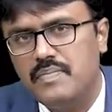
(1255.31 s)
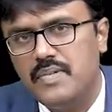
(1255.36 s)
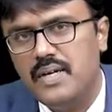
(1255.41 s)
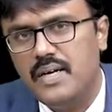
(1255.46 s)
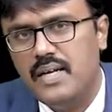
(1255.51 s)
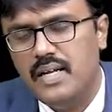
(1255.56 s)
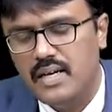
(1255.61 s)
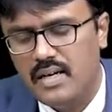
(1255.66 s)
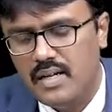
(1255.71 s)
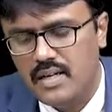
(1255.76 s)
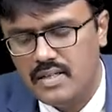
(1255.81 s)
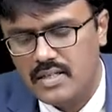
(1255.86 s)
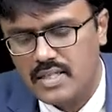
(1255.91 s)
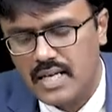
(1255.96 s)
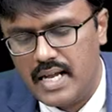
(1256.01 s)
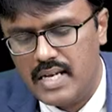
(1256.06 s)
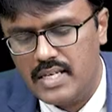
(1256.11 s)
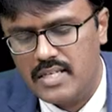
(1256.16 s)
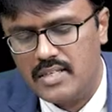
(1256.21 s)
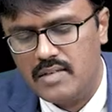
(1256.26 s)
They decrease
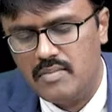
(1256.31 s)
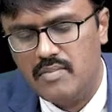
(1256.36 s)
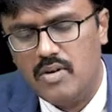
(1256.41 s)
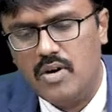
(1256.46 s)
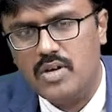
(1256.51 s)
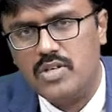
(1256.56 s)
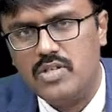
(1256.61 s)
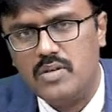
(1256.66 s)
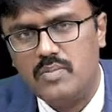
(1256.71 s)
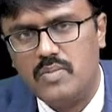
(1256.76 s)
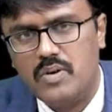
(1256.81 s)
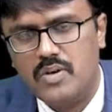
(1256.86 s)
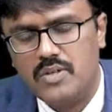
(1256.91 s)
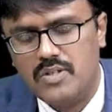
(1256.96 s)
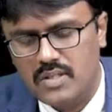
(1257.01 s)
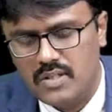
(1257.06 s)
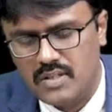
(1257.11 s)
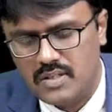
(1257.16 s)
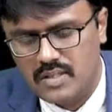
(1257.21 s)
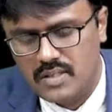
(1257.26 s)
calcium,
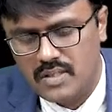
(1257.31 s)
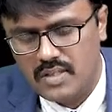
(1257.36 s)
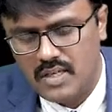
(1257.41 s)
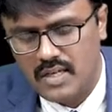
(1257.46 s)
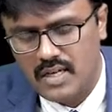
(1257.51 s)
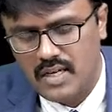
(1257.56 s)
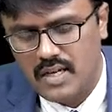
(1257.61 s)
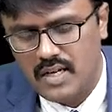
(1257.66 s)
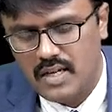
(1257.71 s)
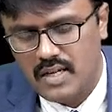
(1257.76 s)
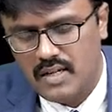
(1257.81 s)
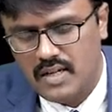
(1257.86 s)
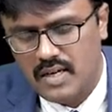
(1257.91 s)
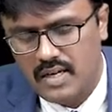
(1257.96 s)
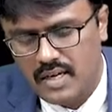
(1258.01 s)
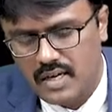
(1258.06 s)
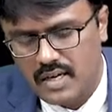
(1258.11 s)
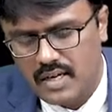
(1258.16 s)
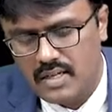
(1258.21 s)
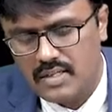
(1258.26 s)
osteoporosis, they
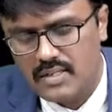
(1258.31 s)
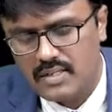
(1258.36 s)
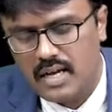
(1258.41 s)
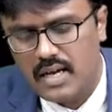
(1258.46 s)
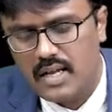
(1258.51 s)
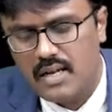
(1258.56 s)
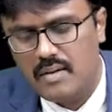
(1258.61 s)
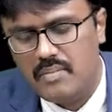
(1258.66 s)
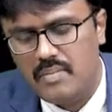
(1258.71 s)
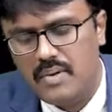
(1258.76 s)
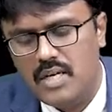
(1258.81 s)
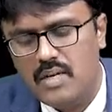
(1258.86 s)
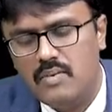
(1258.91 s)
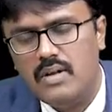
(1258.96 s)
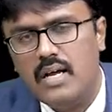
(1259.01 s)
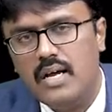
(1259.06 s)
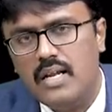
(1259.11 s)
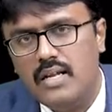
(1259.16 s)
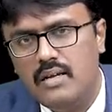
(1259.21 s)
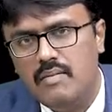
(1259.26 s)
decrease iron,
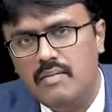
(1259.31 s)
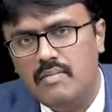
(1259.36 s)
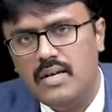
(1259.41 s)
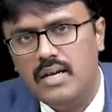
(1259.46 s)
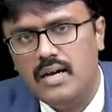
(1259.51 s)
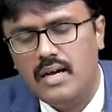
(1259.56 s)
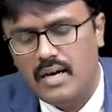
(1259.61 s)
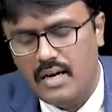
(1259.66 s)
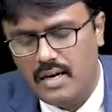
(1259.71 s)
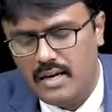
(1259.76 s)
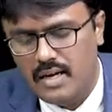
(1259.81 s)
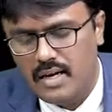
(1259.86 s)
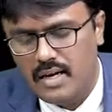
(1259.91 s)
B12, anemia, and